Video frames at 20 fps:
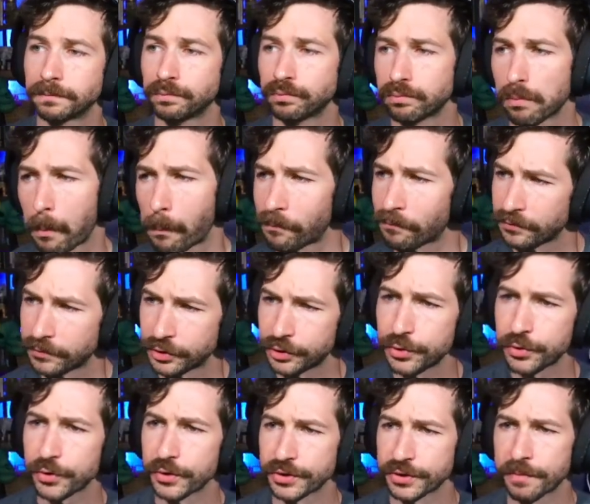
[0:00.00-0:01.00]
Yeah, the monsters
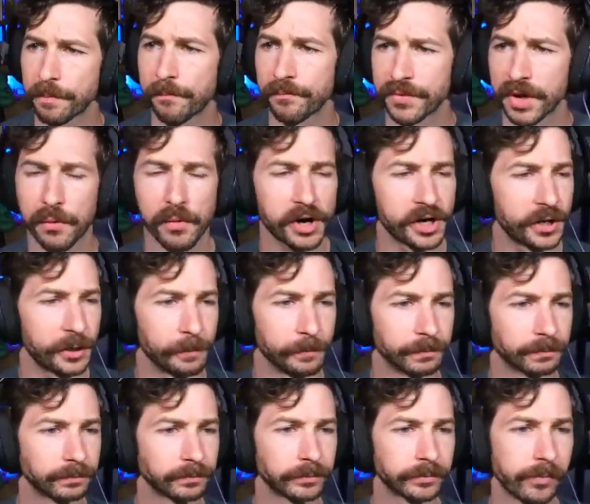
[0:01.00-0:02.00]
Jules, seemed to disappear you?
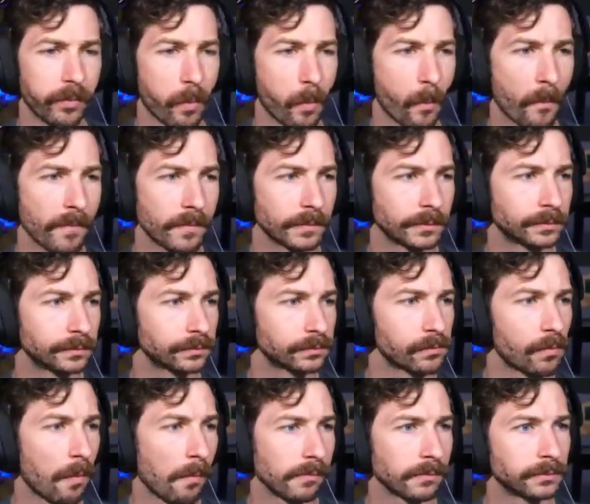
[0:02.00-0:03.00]
when you danced up.
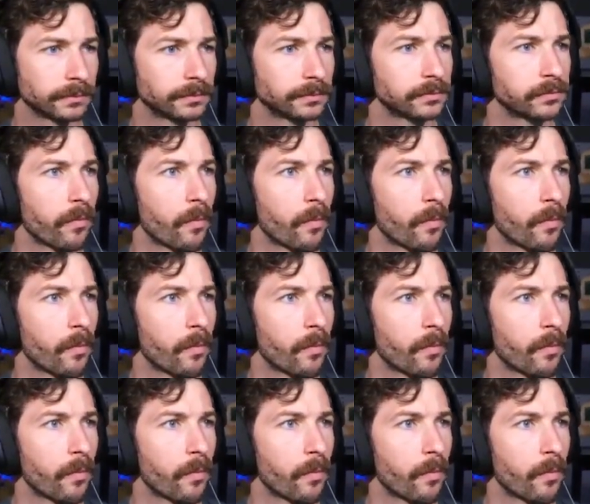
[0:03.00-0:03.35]
It was weird.